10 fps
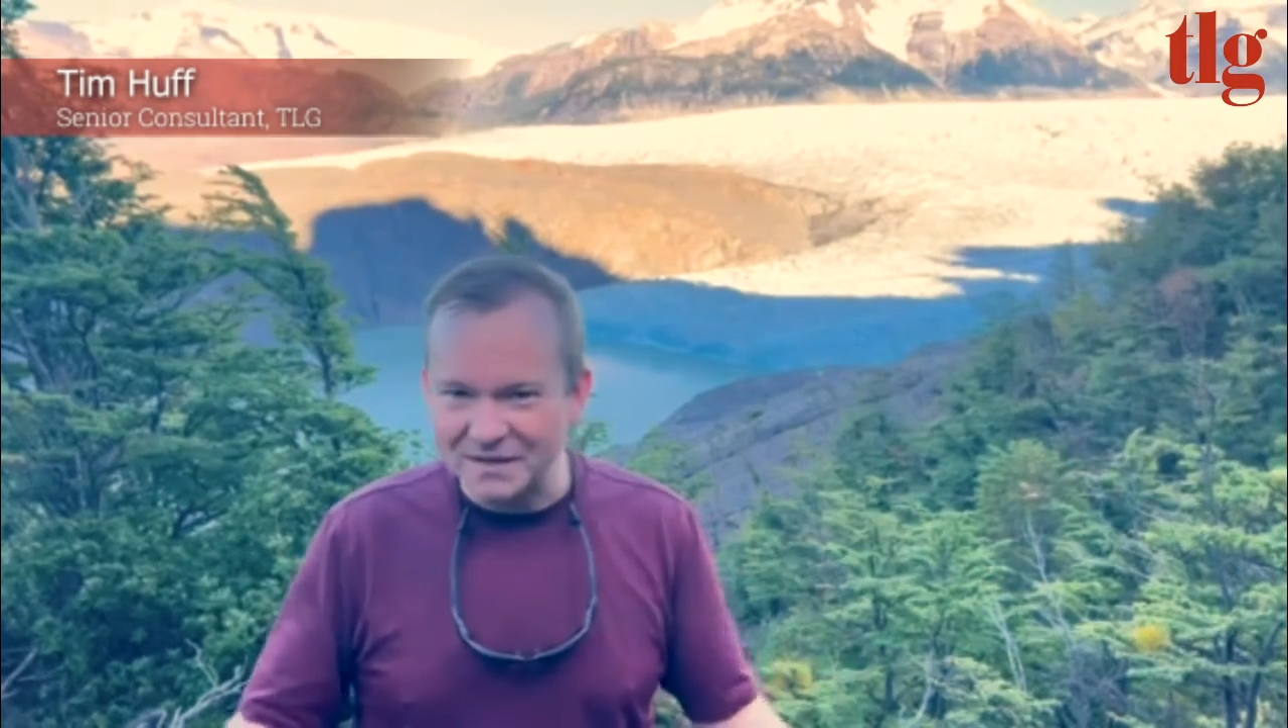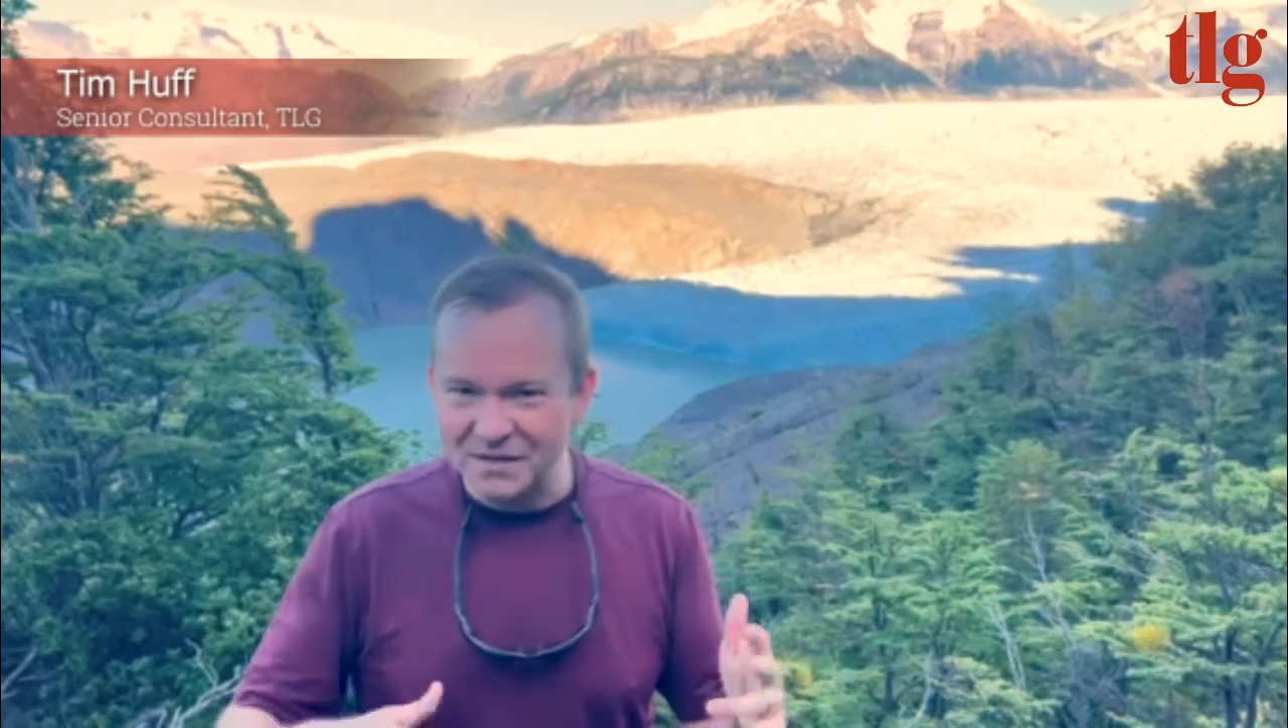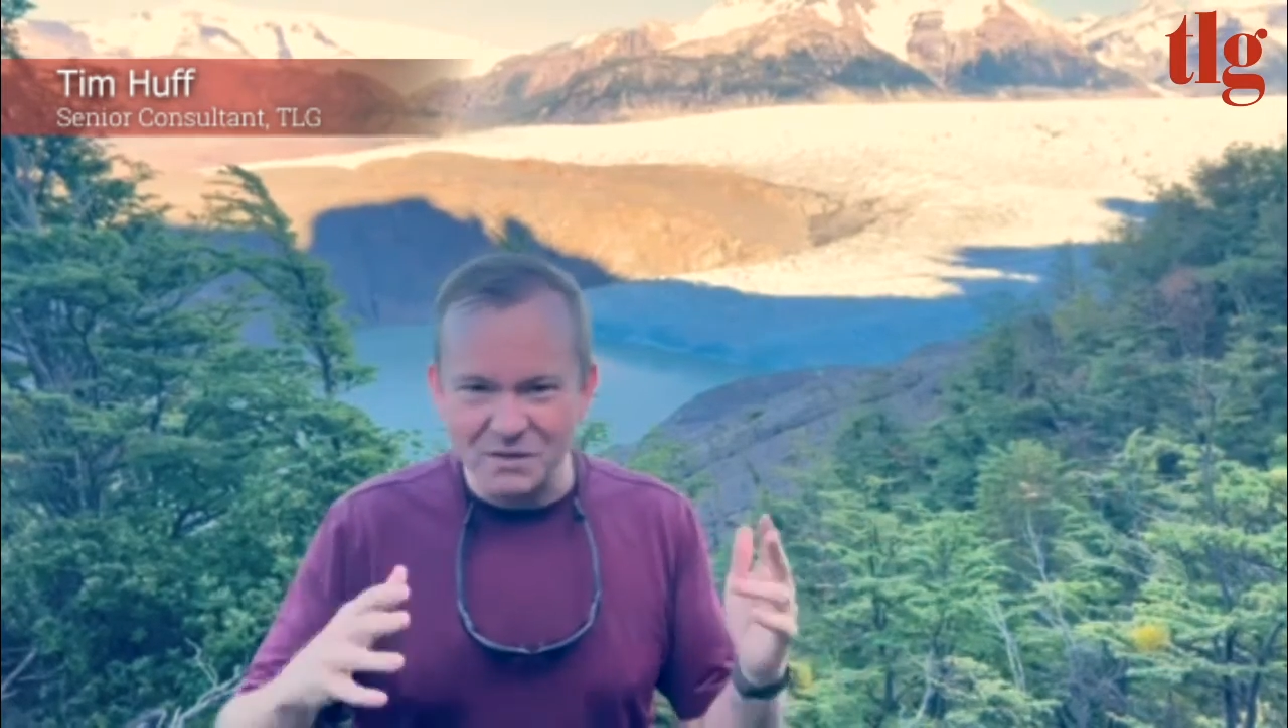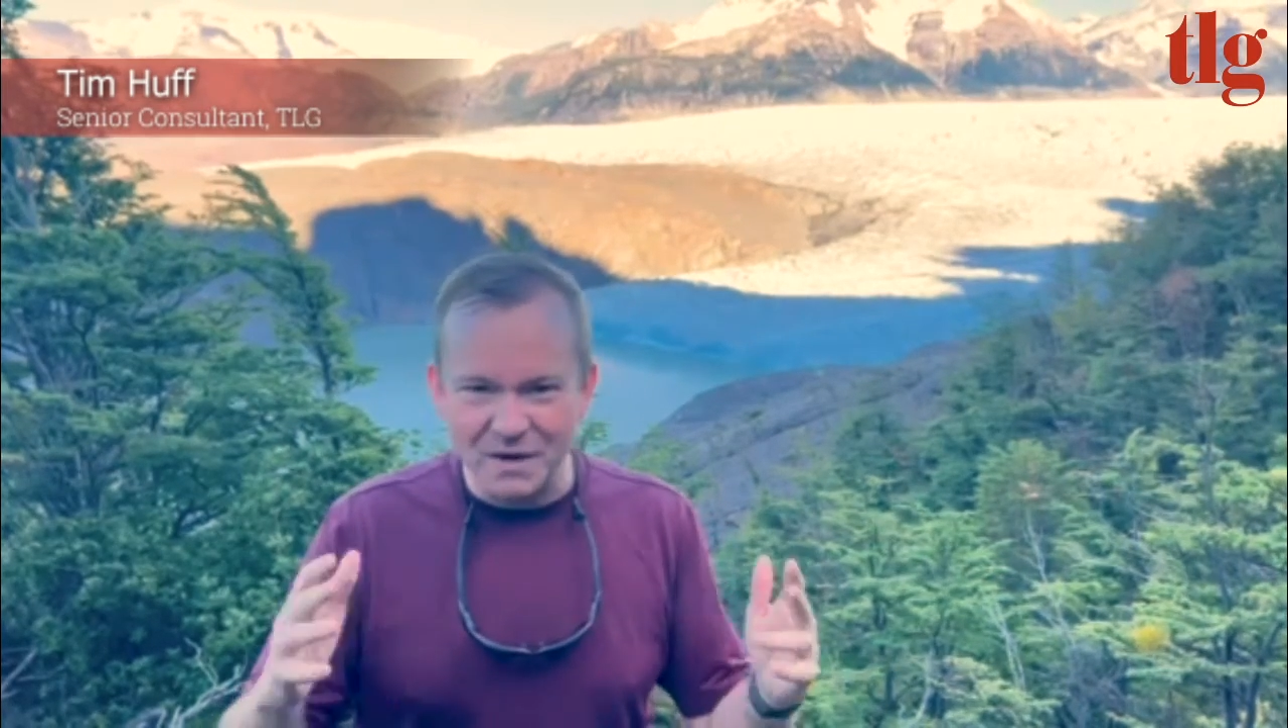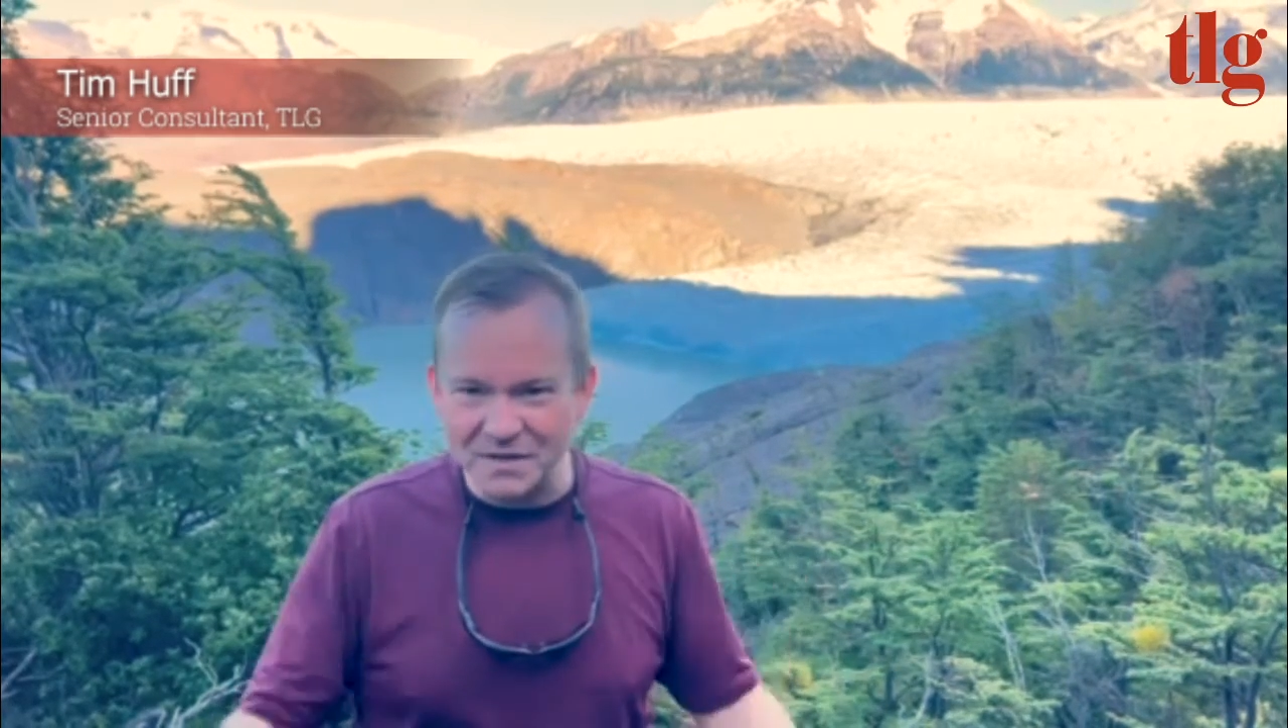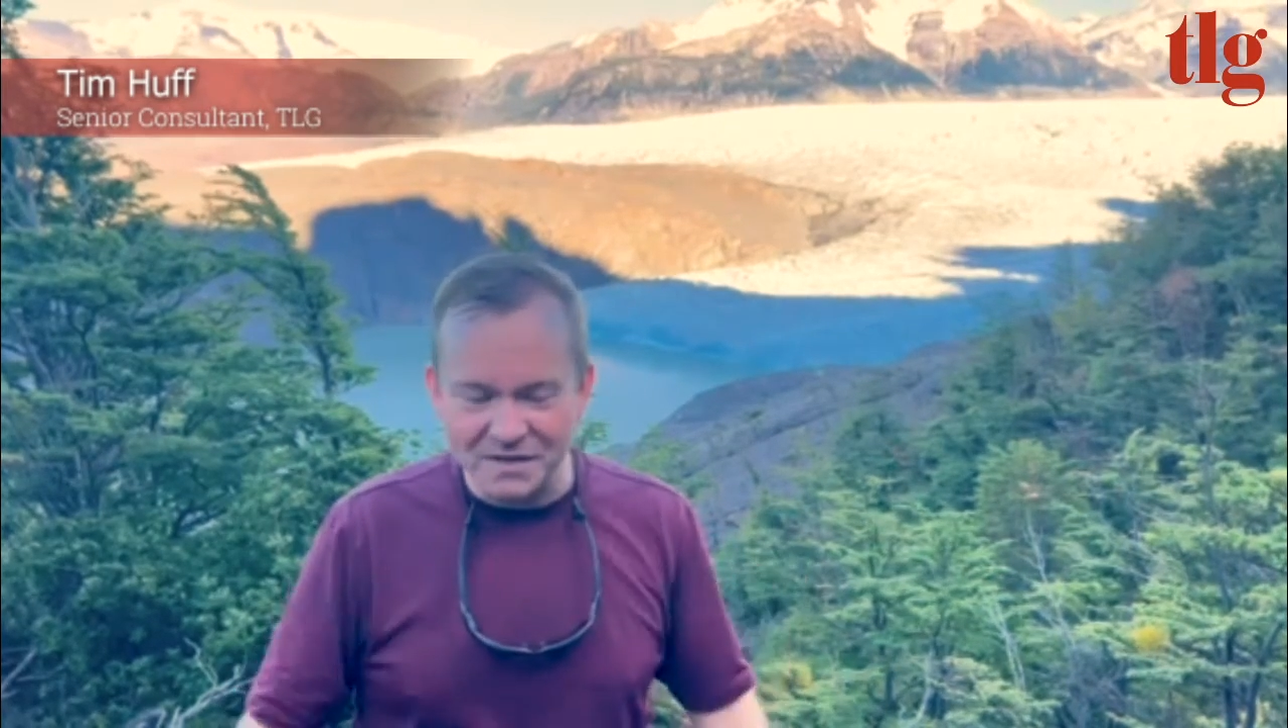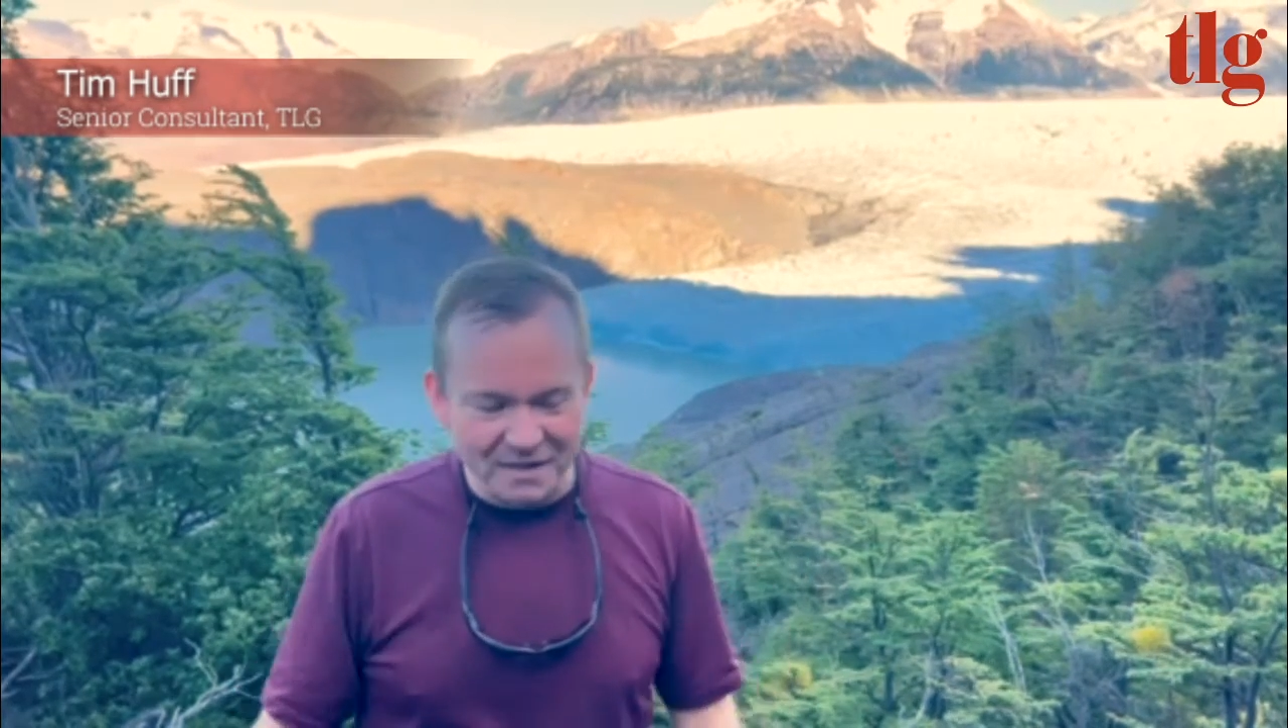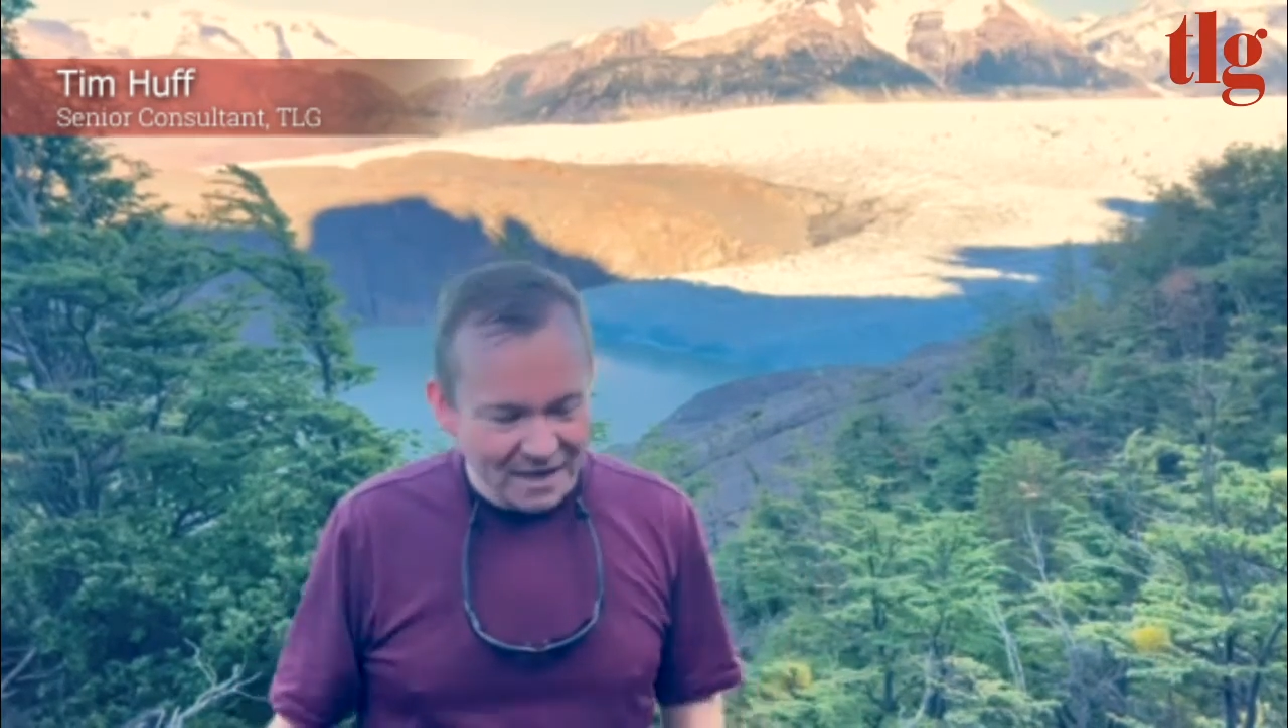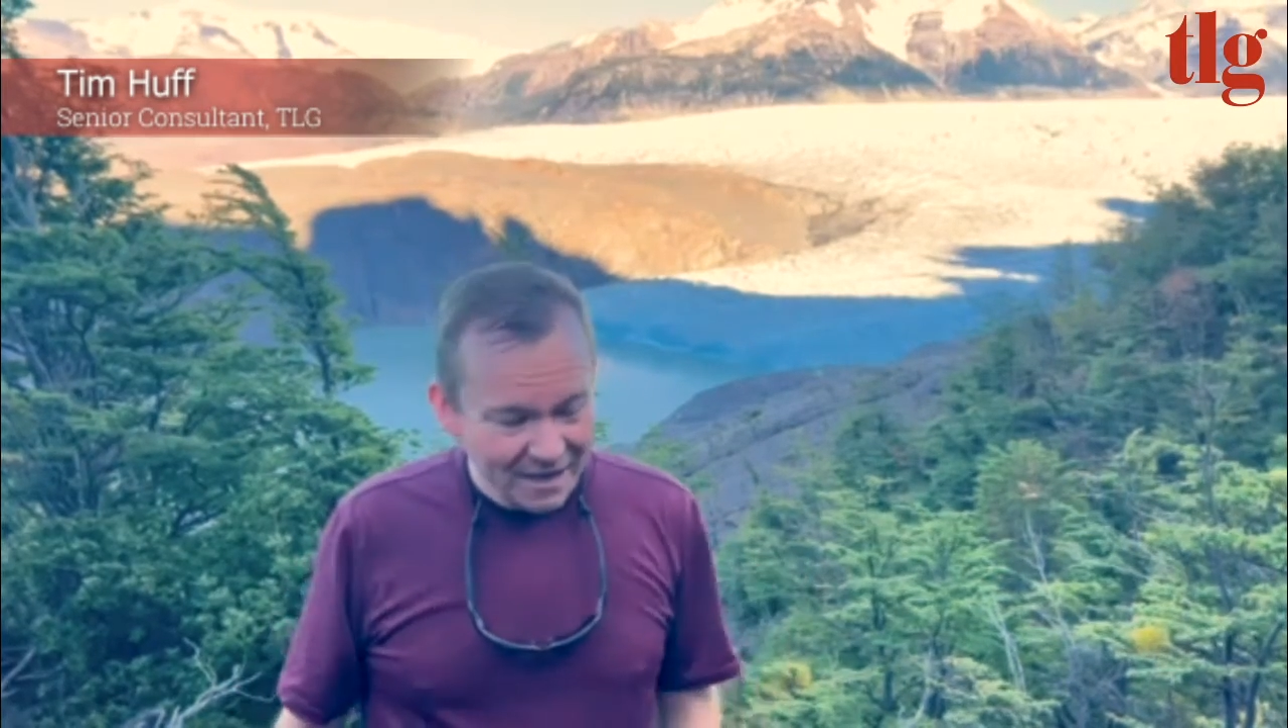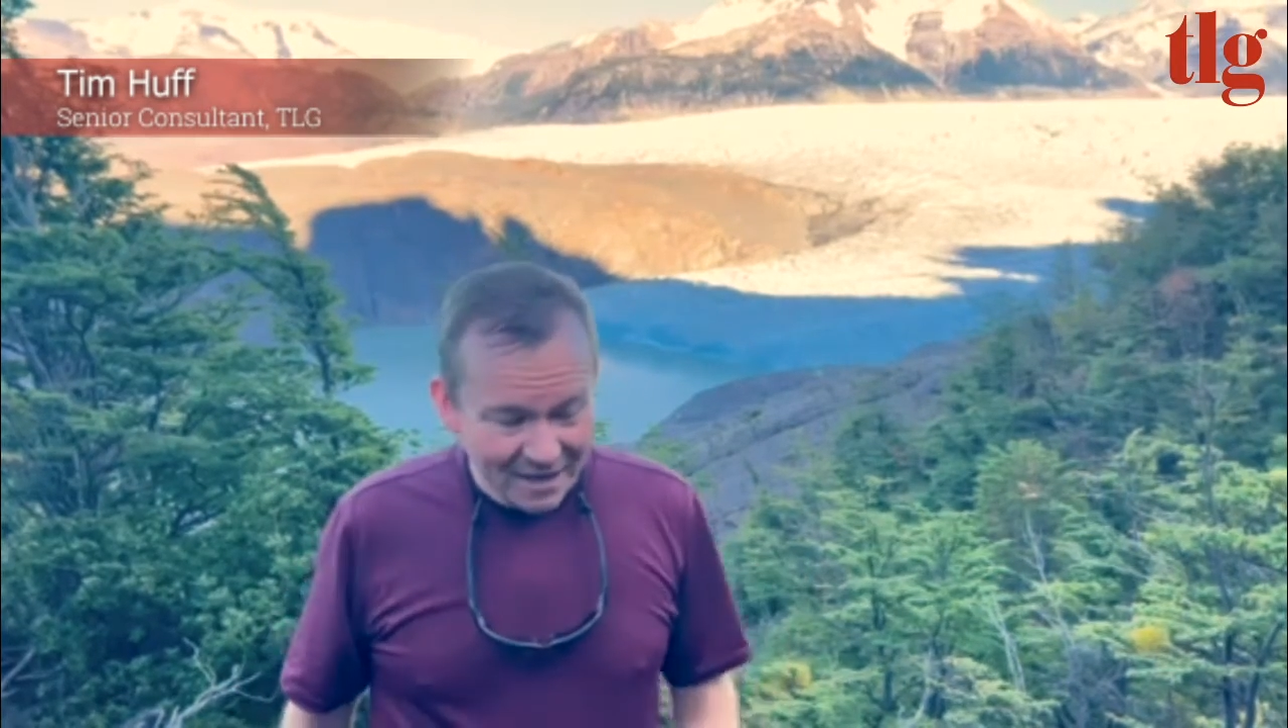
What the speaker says: situation.